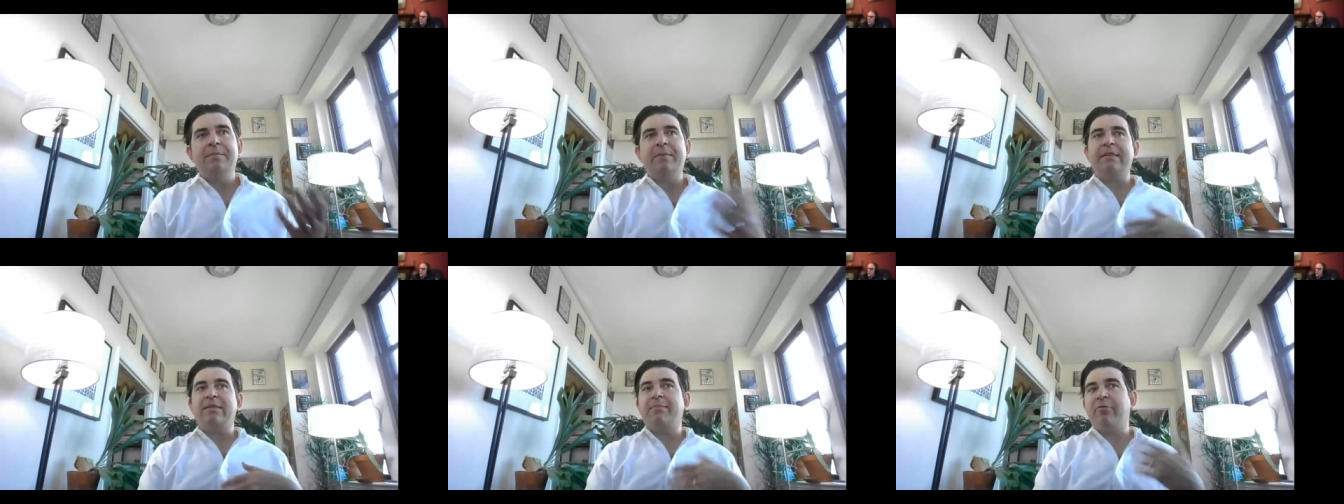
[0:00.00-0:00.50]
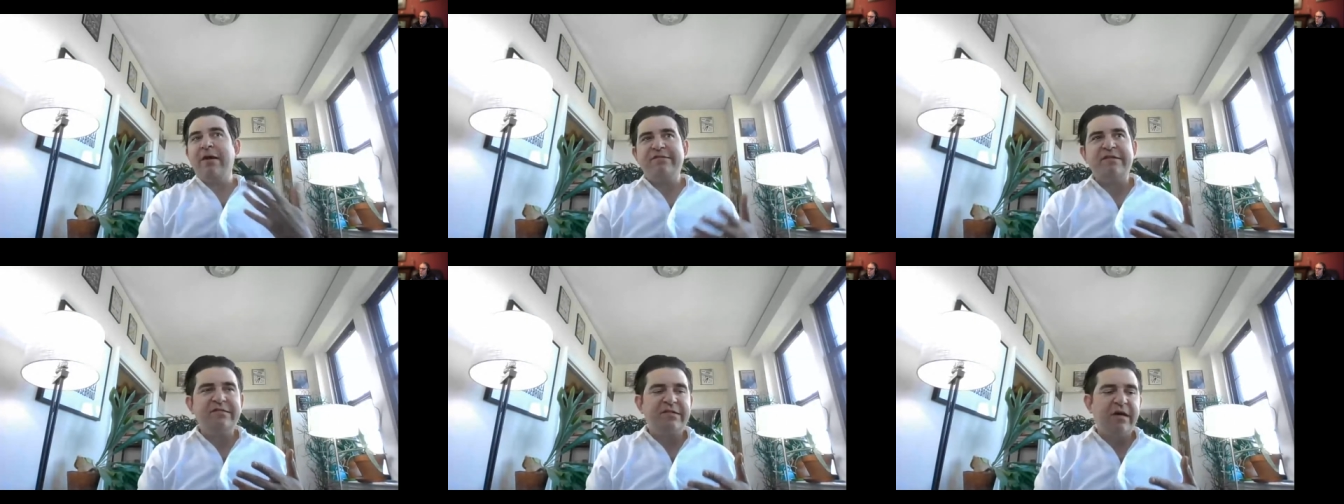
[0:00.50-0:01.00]
but the
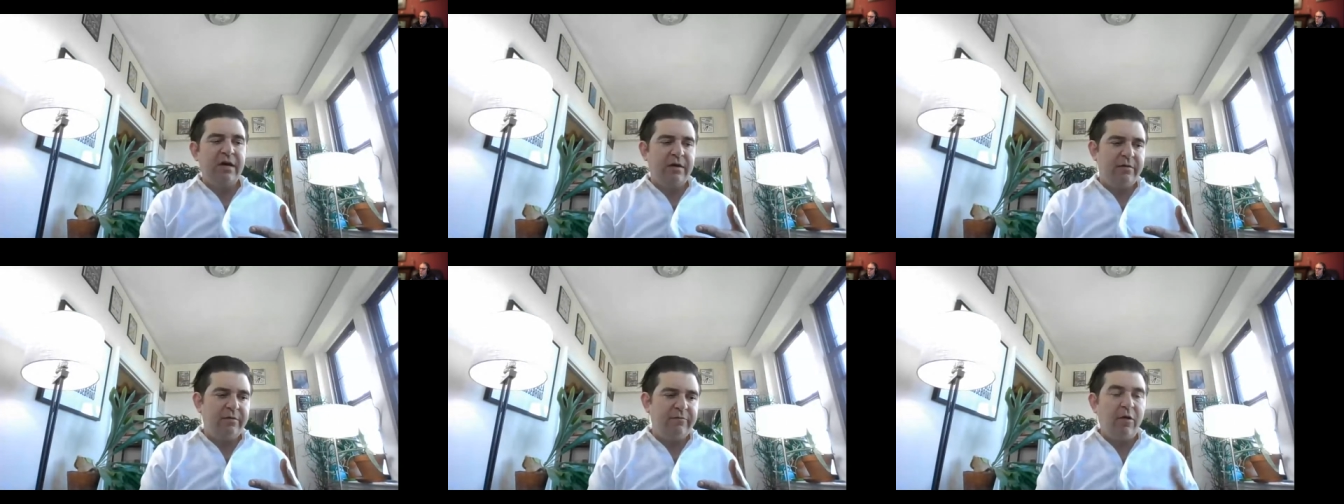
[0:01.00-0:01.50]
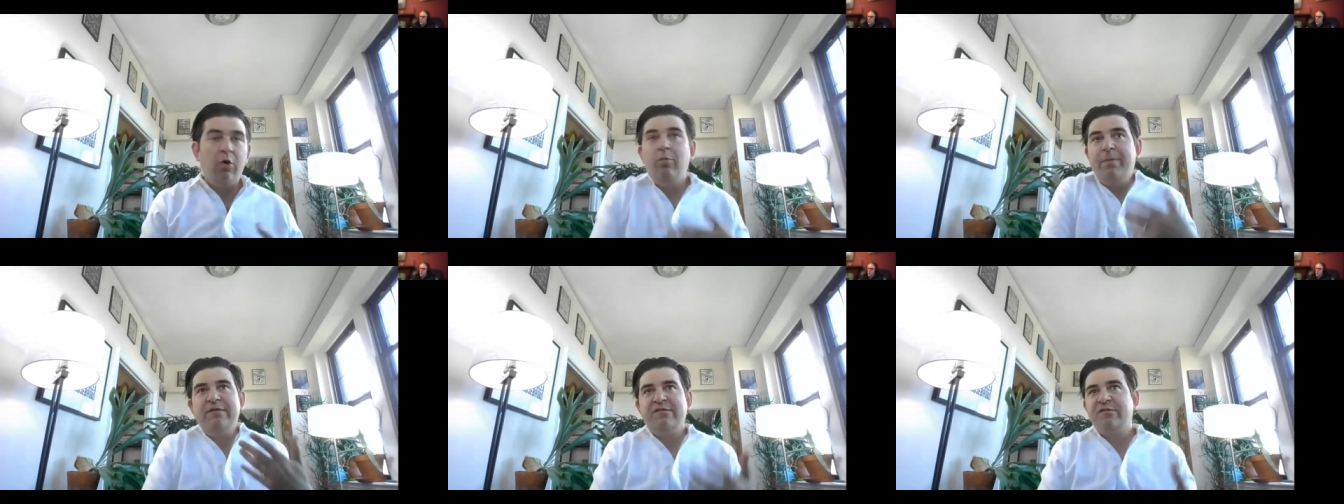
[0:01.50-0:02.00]
presence of
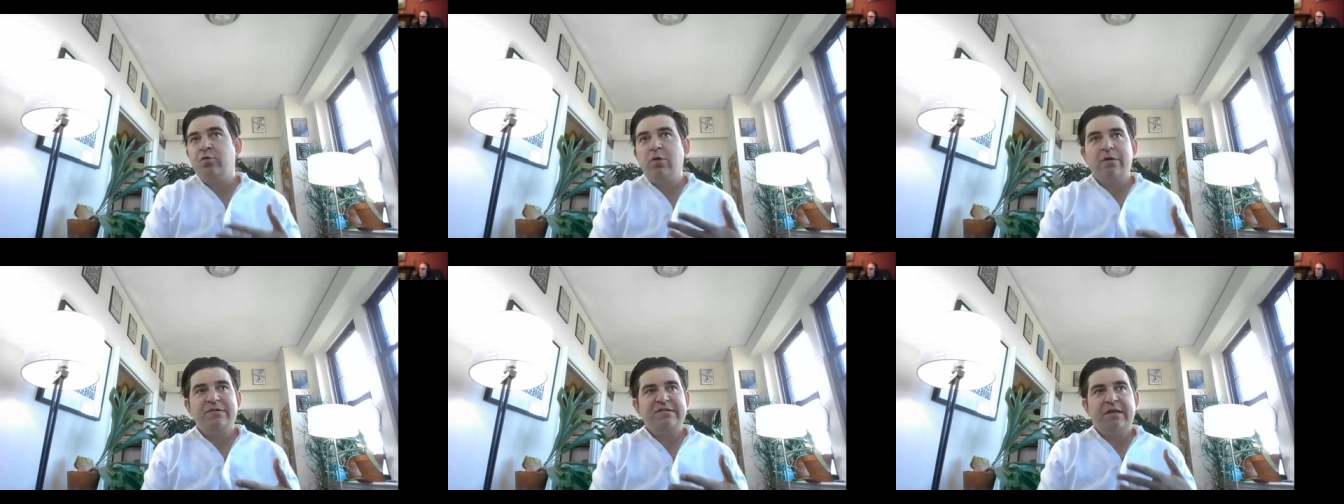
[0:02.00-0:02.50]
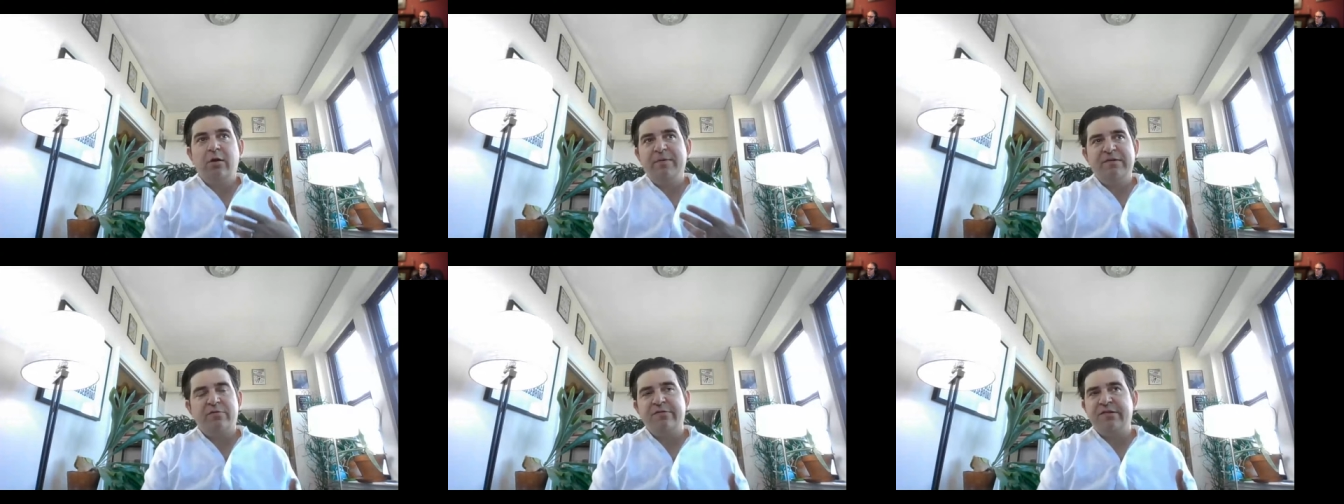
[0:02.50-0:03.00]
open source, the
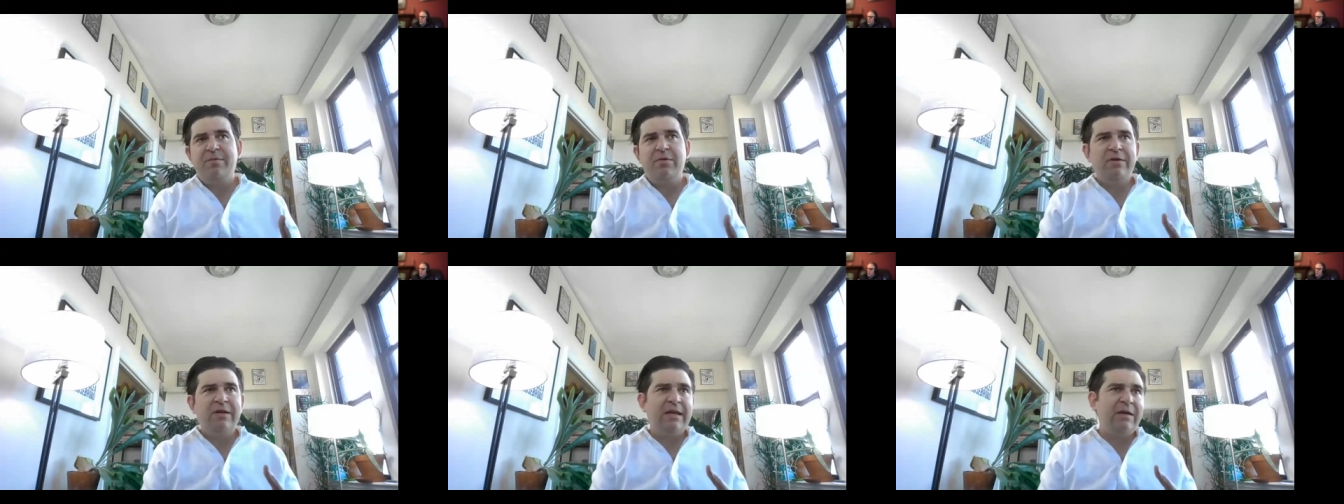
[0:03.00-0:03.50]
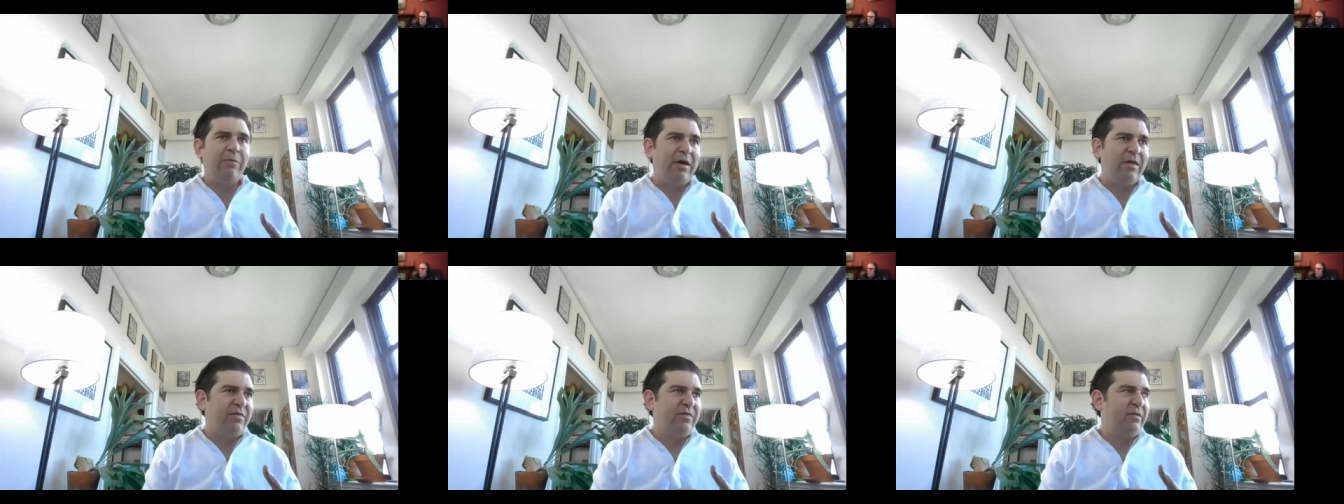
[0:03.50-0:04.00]
open source community with